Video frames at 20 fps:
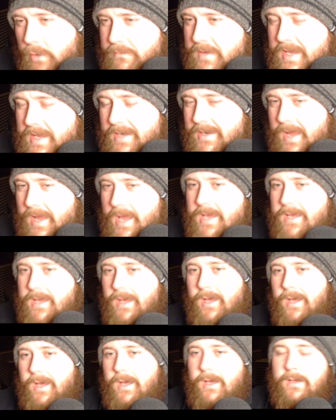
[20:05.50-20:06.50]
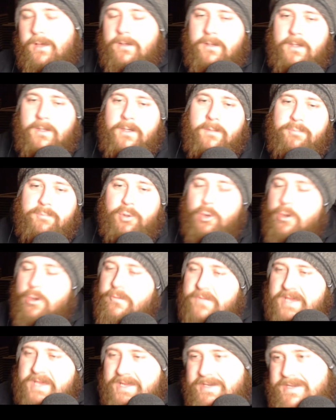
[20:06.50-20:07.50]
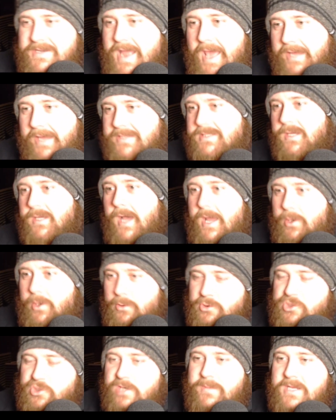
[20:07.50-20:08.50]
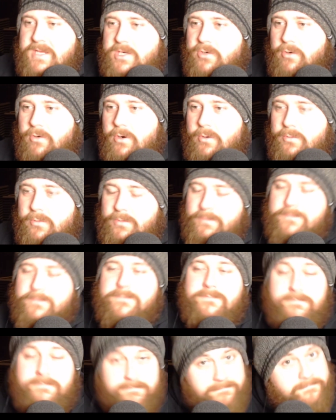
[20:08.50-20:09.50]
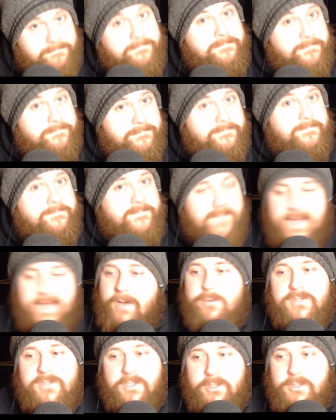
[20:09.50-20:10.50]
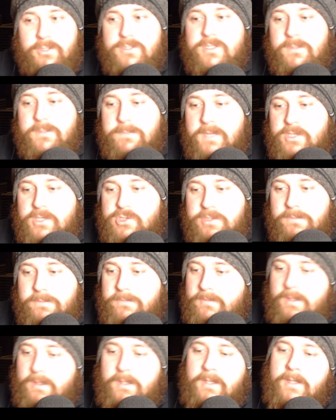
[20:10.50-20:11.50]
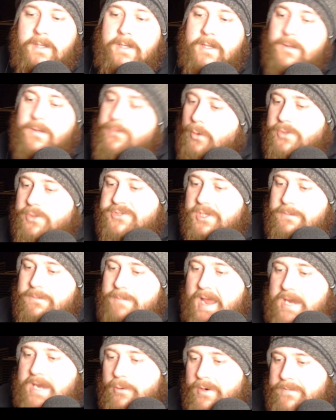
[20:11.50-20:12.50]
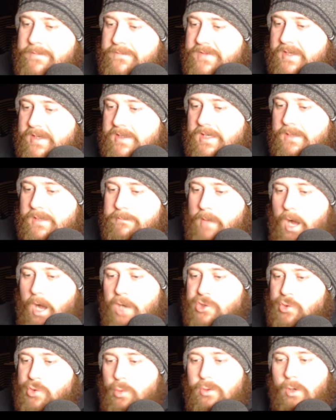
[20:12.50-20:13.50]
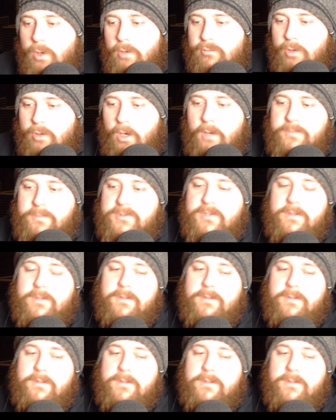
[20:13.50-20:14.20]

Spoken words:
hitting a Peruvian necktie on Jimmy Crute. That was a good submission. Thoughts on Mayron thinking Marshall got robbed?